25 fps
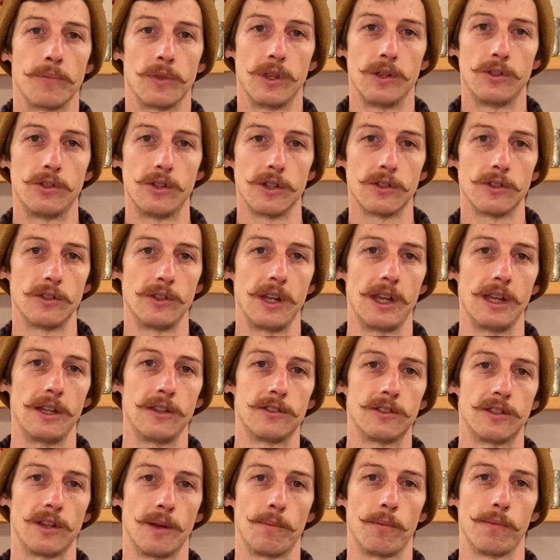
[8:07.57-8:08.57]
you just
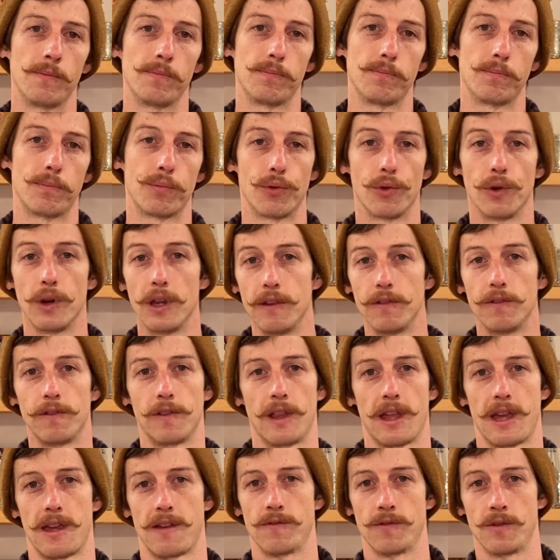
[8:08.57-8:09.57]
need some
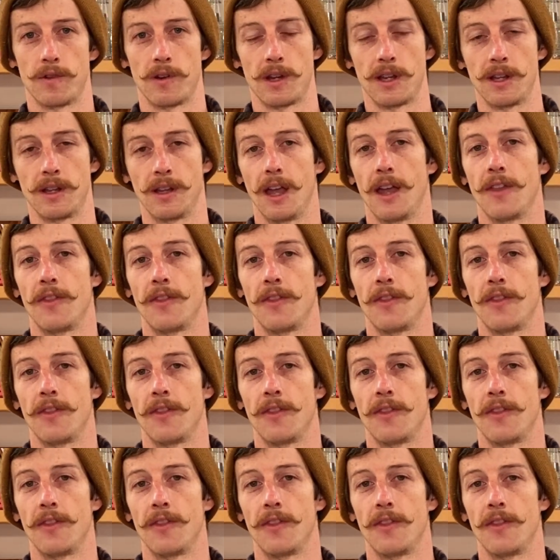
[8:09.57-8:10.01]
pre-flavoring,